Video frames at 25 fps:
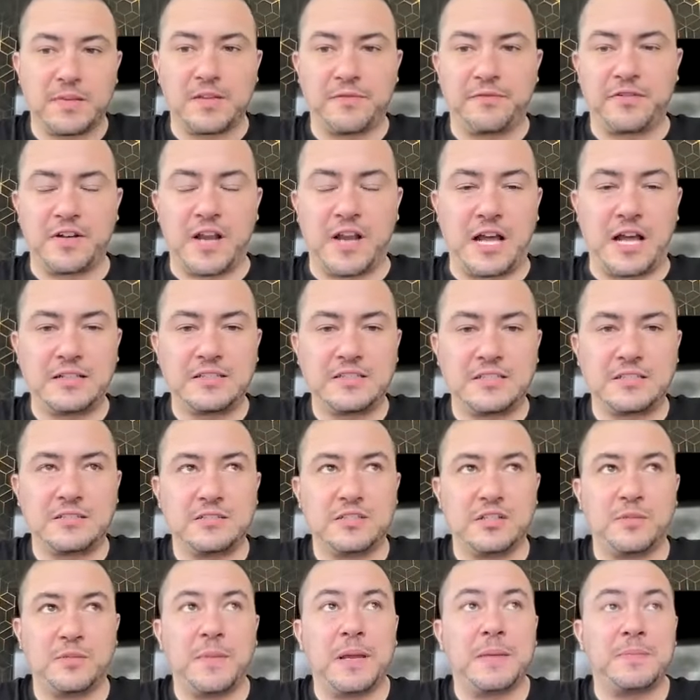If not,
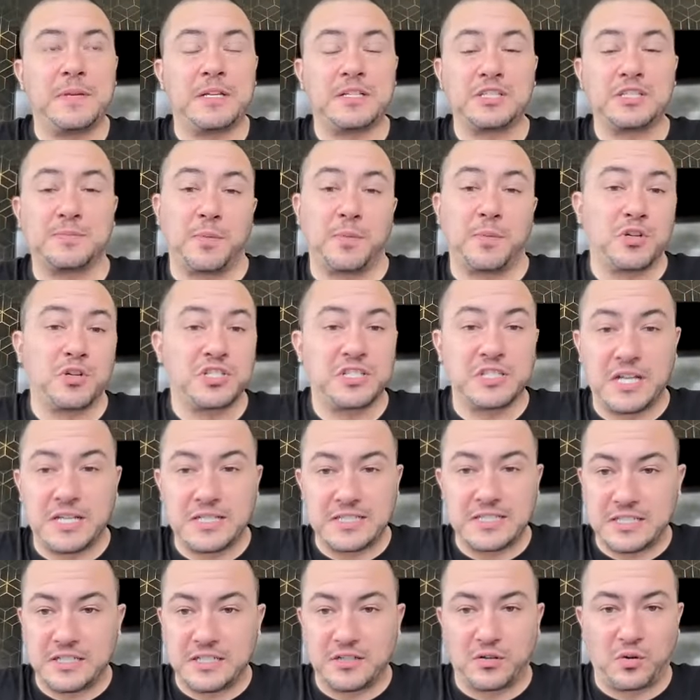you know, maybe it spurs an
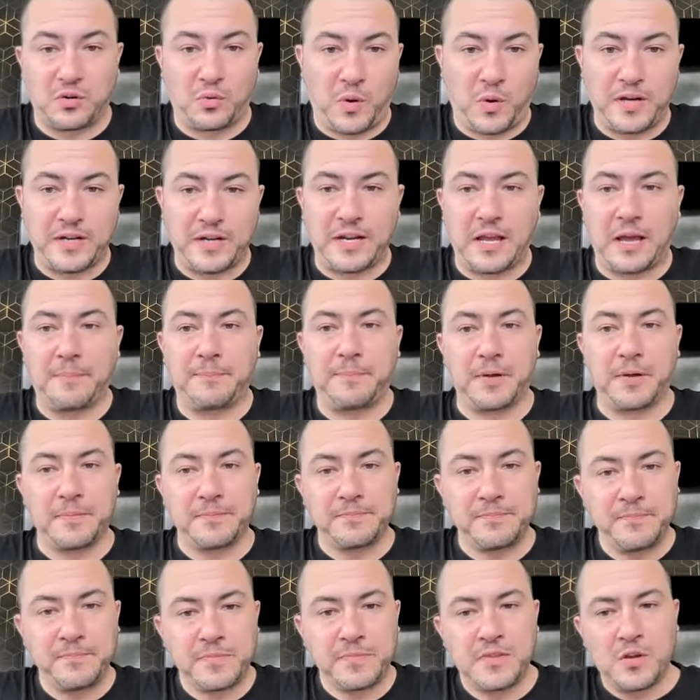idea or whatnot,
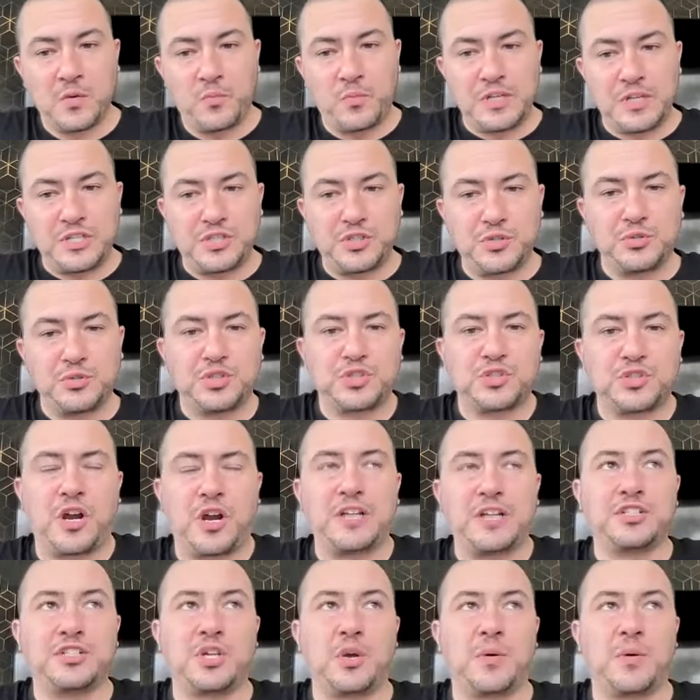but we do try
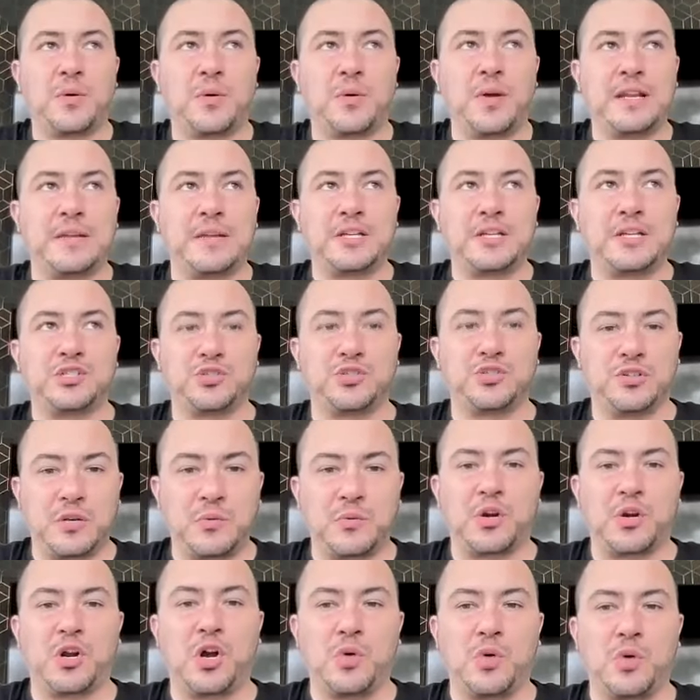to go ahead and make sure
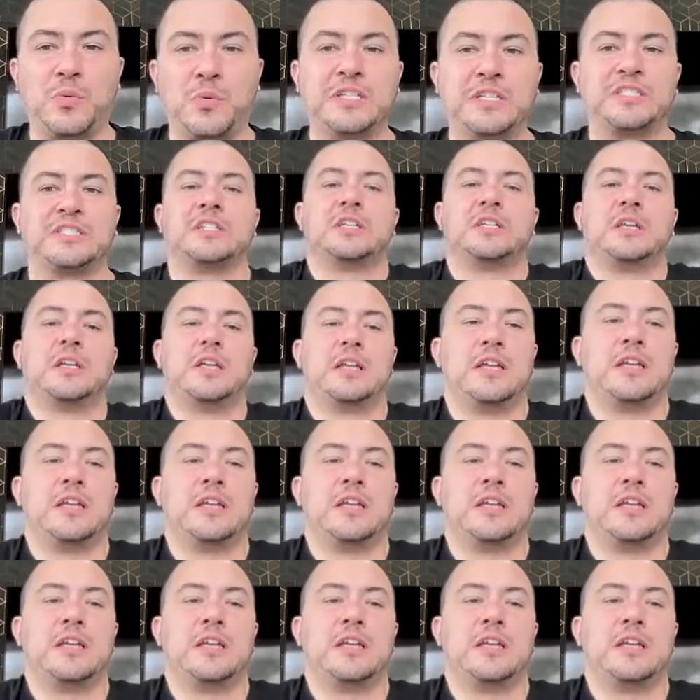that we're always